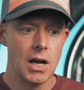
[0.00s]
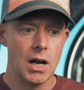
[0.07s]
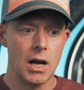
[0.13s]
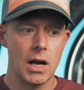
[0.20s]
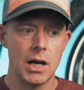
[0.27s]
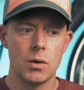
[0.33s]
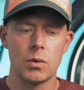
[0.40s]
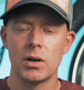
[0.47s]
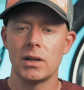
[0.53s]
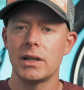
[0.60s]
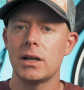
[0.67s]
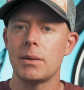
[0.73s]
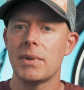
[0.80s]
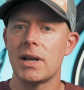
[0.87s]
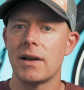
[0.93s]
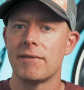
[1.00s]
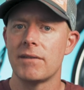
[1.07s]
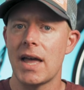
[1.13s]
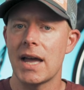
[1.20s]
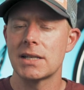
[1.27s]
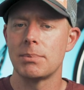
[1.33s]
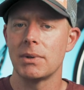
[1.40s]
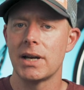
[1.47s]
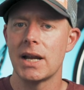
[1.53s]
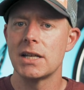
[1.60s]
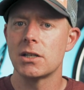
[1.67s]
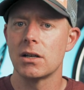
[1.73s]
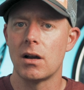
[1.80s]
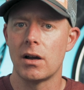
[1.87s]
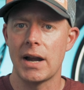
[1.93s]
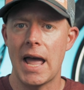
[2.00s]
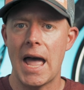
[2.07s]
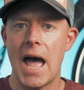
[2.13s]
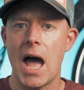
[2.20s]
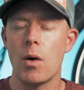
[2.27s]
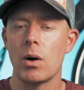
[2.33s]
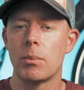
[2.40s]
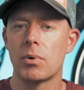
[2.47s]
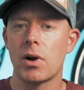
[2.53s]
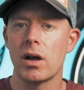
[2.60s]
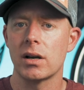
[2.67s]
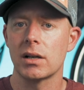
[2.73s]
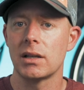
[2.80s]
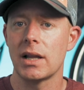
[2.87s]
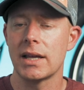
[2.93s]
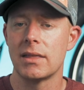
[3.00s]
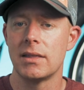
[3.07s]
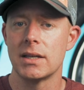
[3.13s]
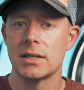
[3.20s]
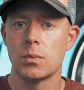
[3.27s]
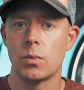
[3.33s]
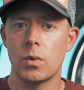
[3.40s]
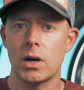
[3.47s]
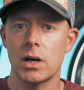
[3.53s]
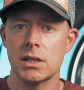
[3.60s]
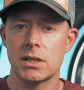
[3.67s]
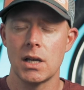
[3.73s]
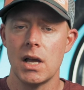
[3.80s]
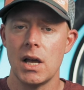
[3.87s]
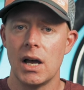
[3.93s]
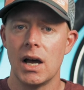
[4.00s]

or a little bit of explanation on how a product like this works,